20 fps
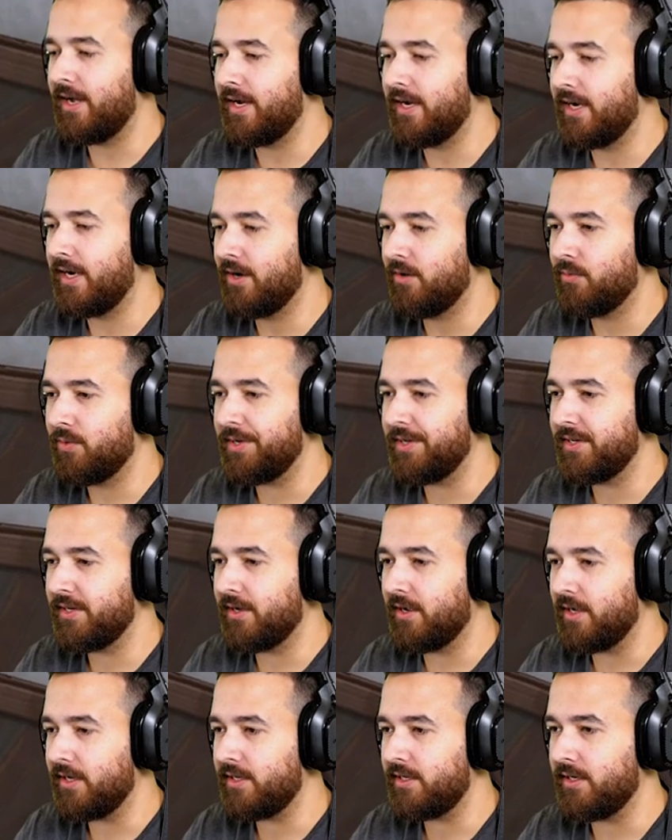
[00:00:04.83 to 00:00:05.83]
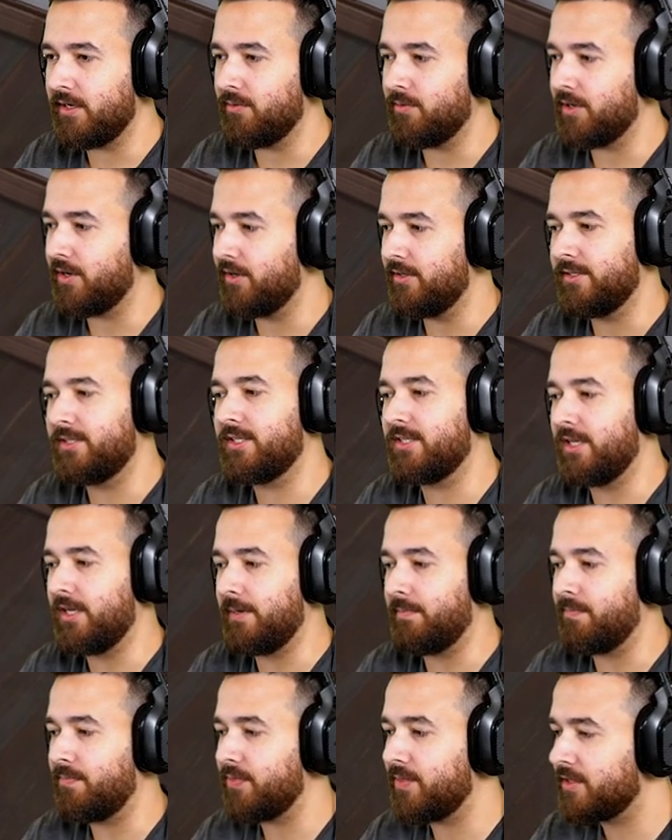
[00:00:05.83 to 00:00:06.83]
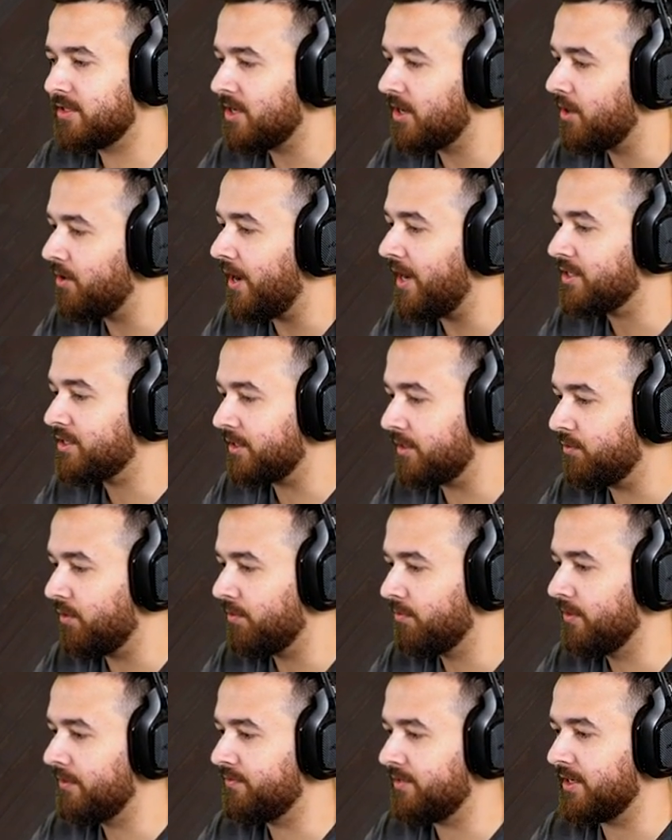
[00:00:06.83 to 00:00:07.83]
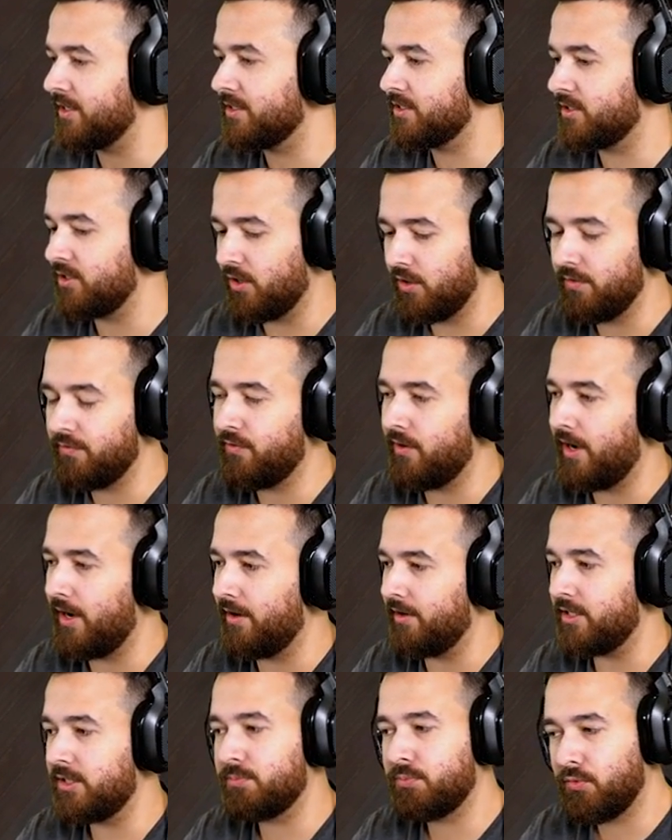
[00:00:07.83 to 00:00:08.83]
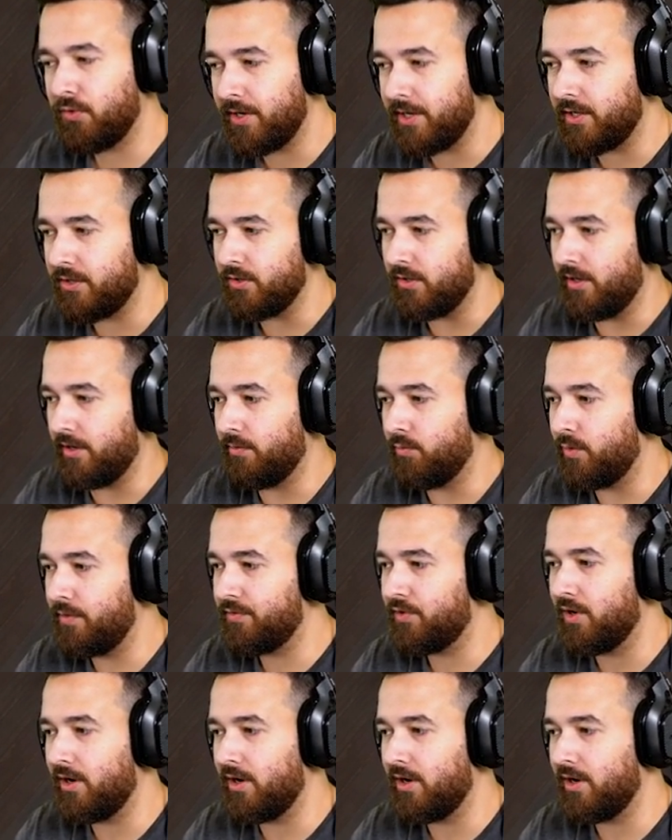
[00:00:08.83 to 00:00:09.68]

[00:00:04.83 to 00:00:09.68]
Uh, we are here, we're going to sleep. So actually what we've done so far is pretty good. We've